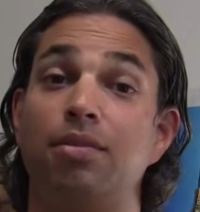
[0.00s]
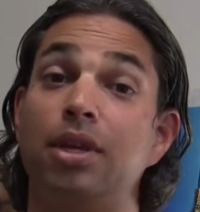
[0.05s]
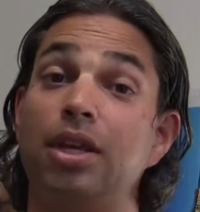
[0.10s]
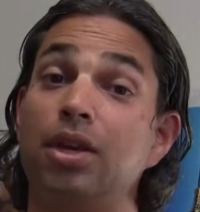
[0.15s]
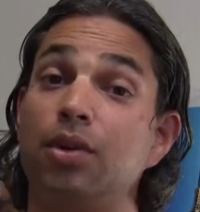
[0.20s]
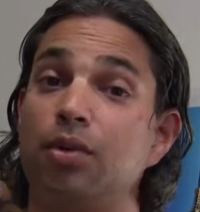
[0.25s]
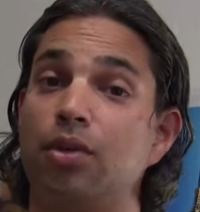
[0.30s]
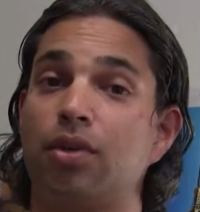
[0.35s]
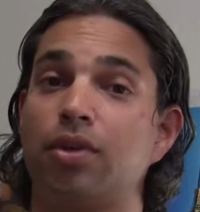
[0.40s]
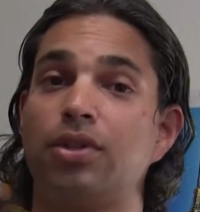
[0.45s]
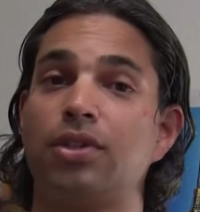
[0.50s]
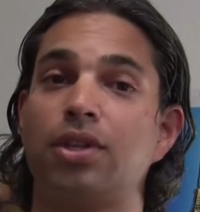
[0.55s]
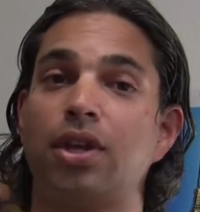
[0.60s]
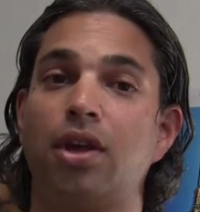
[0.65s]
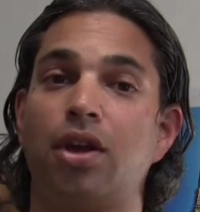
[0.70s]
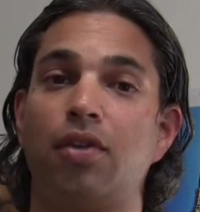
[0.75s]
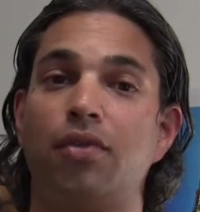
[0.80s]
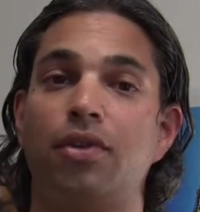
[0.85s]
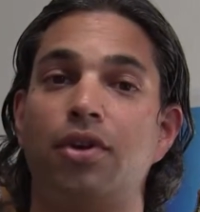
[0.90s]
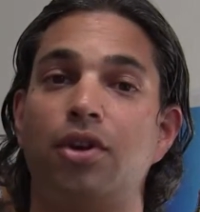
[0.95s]
being with
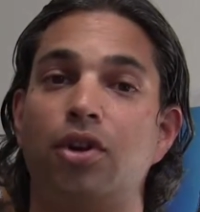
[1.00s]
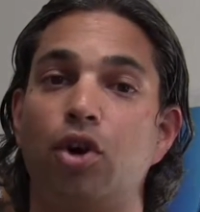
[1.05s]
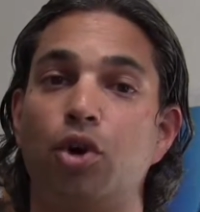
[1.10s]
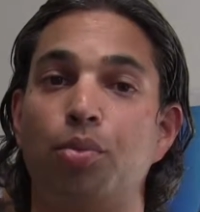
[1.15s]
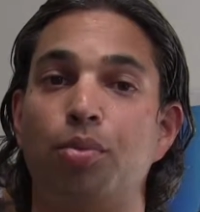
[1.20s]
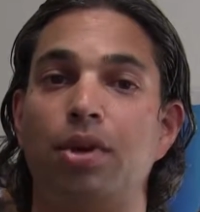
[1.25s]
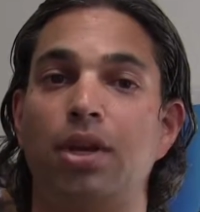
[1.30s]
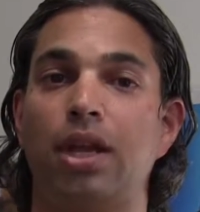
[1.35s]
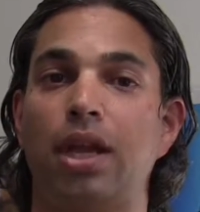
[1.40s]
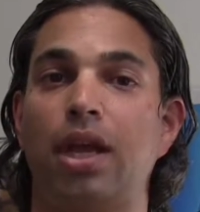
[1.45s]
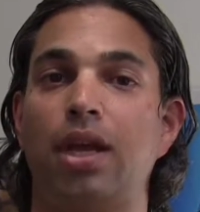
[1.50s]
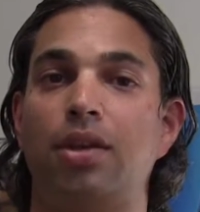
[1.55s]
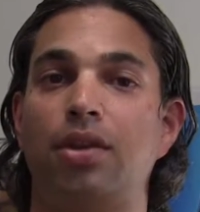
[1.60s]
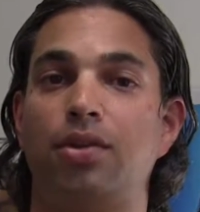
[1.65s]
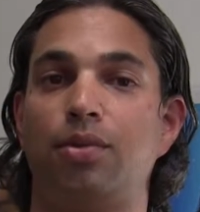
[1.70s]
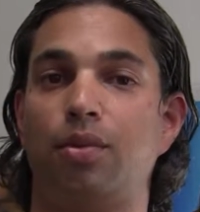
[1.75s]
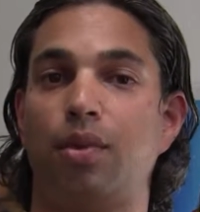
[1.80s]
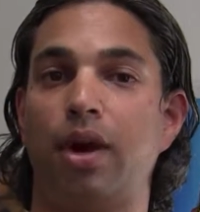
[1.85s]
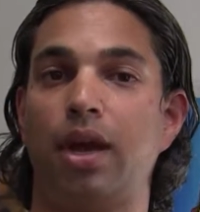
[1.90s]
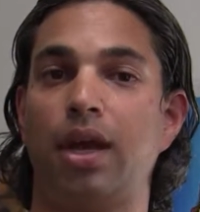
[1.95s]
ourselves in an
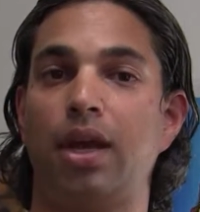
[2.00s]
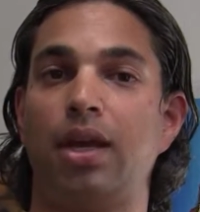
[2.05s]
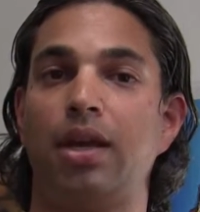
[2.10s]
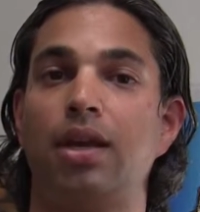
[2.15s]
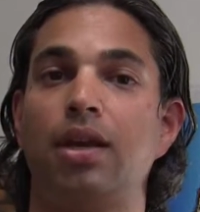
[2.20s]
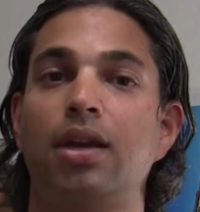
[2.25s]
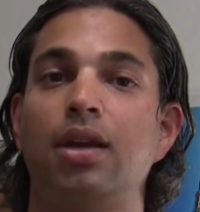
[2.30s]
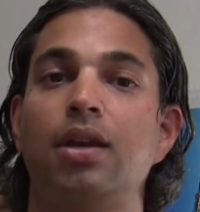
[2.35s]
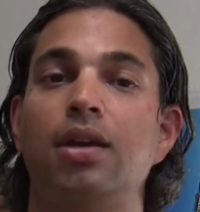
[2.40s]
open-handed way.